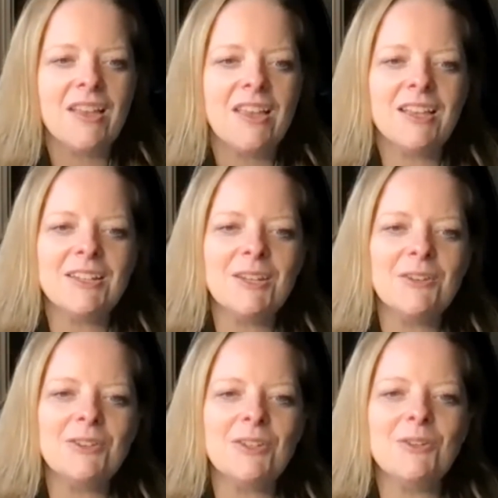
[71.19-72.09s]
He
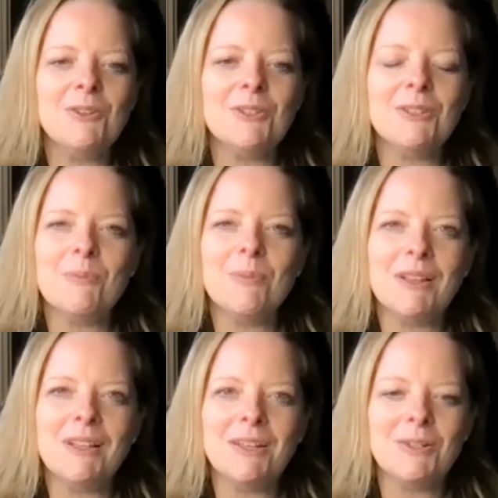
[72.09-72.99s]
continued to use his
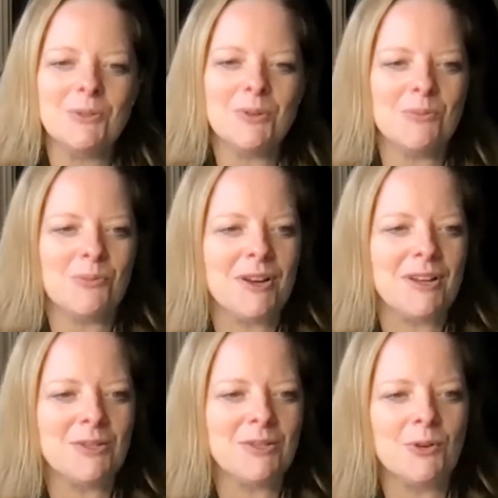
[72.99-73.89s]
ability to
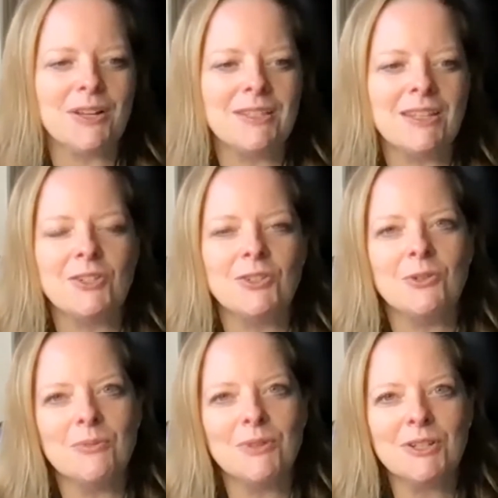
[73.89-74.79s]
embrace
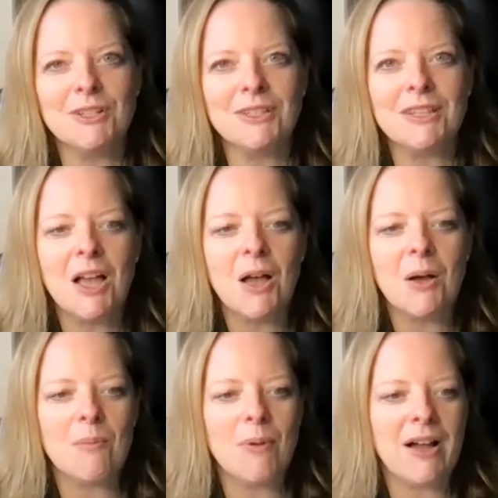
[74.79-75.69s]
organizational missions
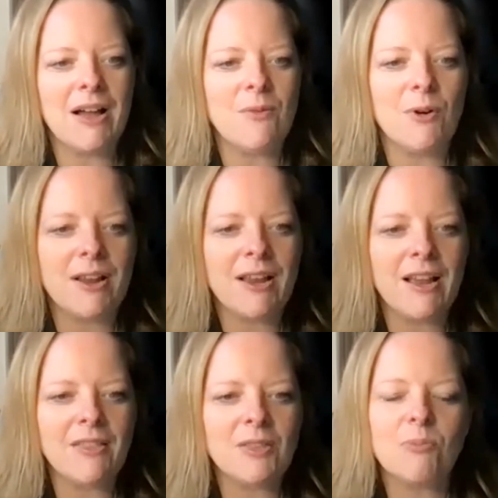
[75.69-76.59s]
by working
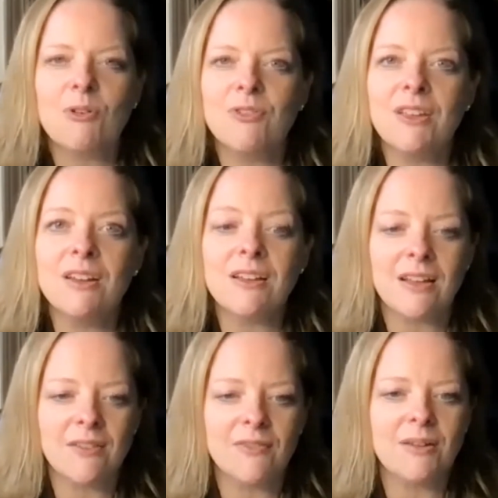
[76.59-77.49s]
at the Provena
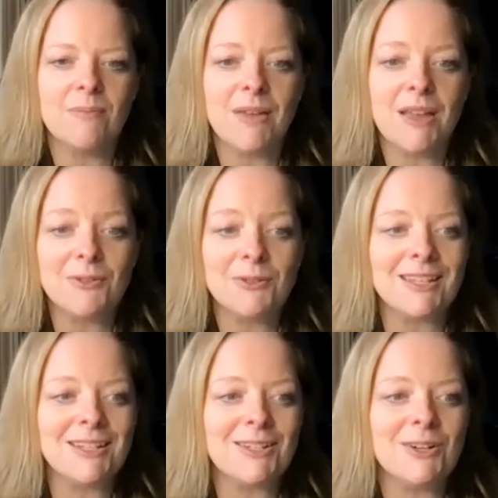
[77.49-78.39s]
Covenant Medical
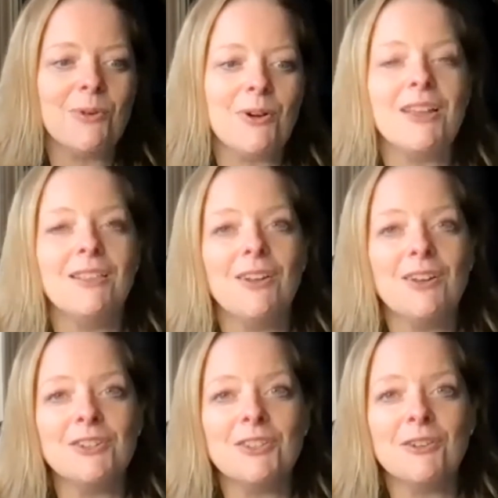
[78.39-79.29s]
Center, where they
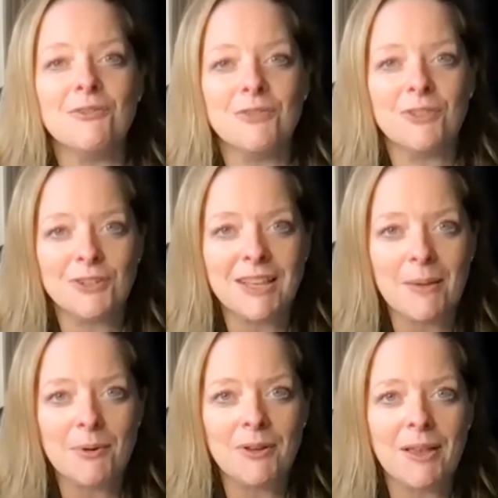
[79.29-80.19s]
launched their first
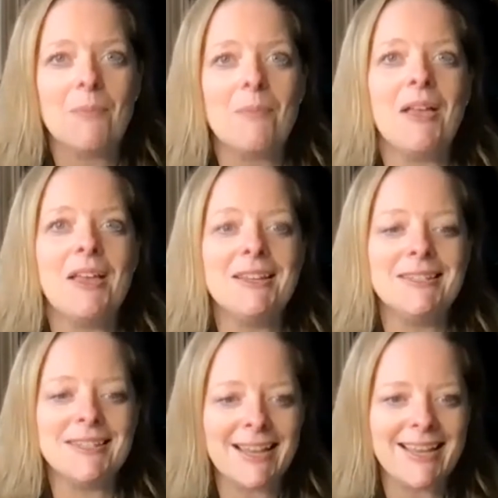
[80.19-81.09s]
capital campaign in
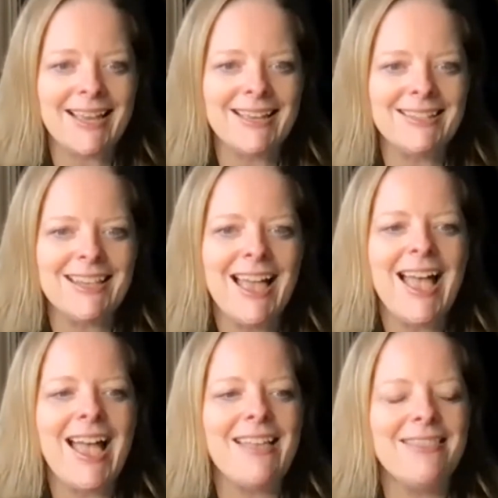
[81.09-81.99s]
decades,
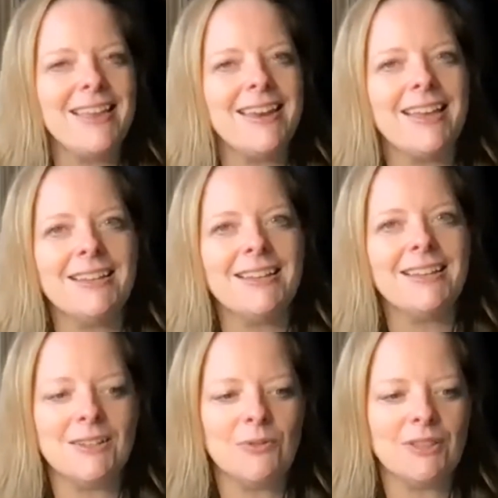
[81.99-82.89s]
and then had to
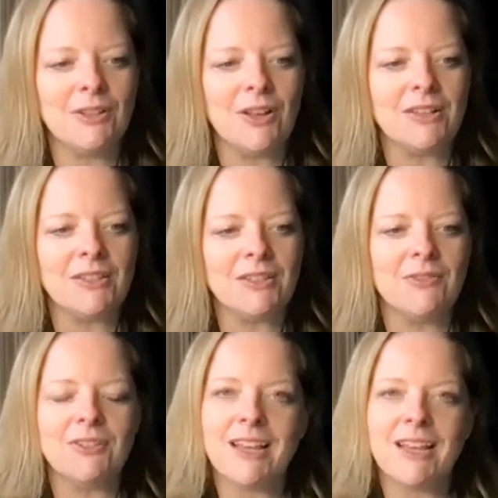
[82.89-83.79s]
deal with the loss of
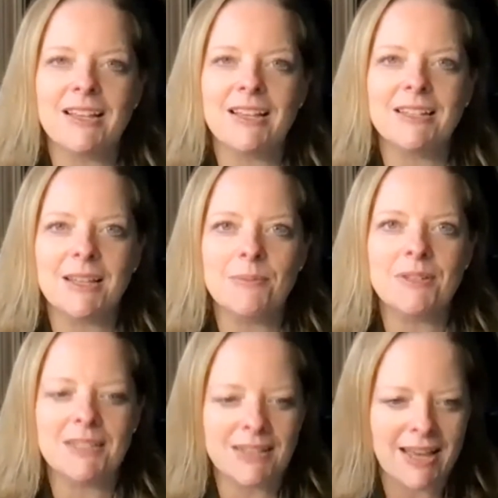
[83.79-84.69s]
their tax-exempt
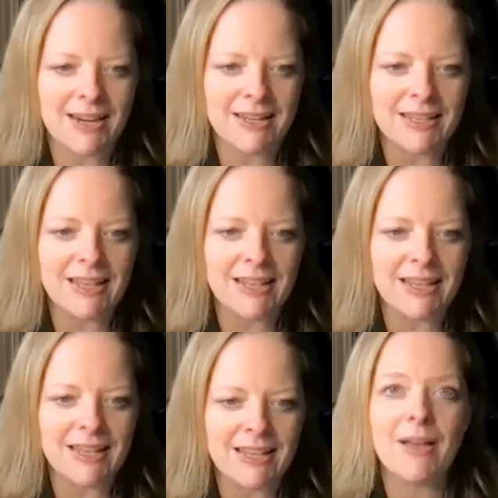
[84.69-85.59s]
status and the
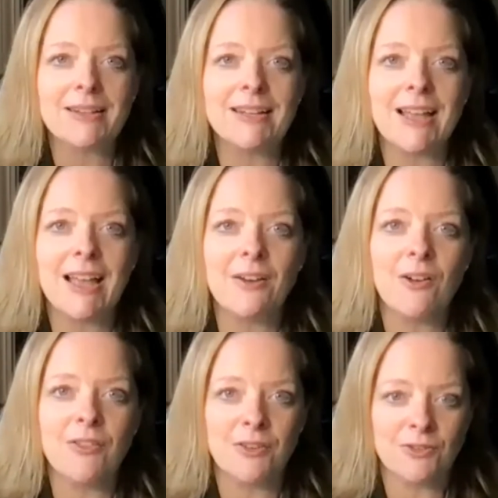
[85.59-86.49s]
impact it had
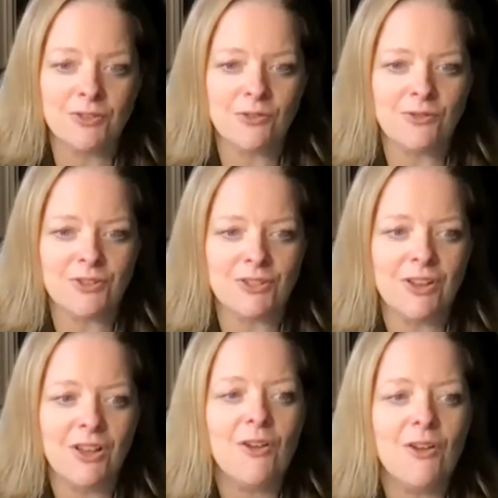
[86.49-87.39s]
on their donors.
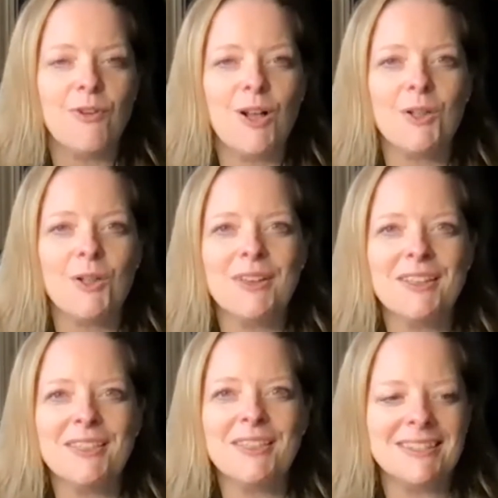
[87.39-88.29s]

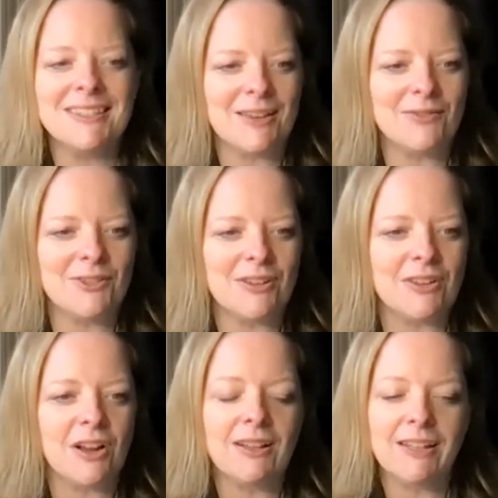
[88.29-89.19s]
Following this, Dave
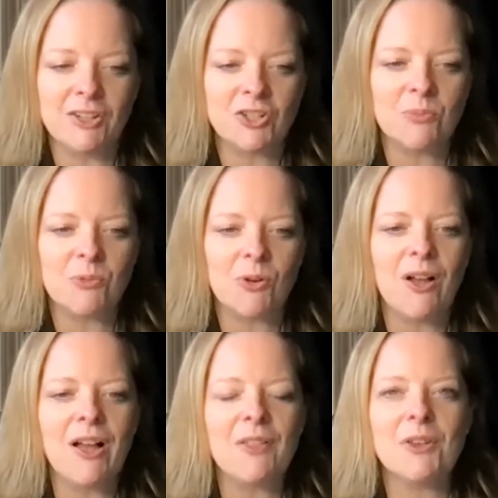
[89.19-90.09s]
took a leadership
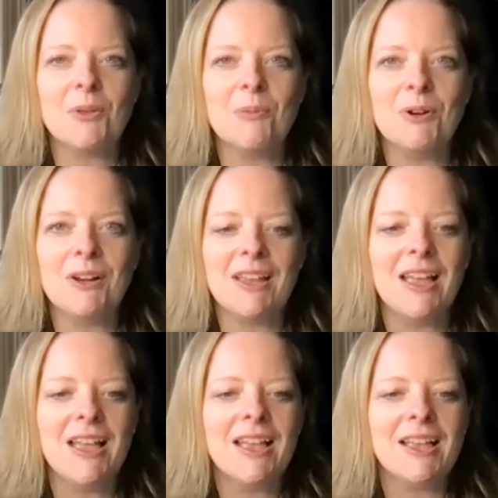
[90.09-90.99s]
role at the
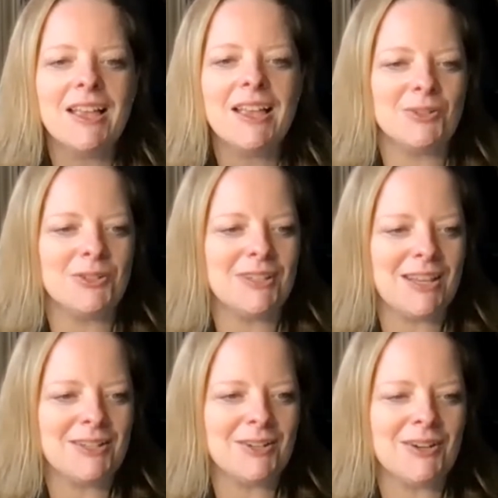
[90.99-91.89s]
Community Cancer
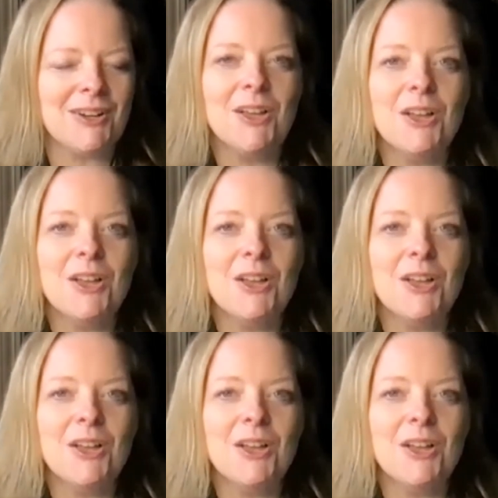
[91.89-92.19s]
Center.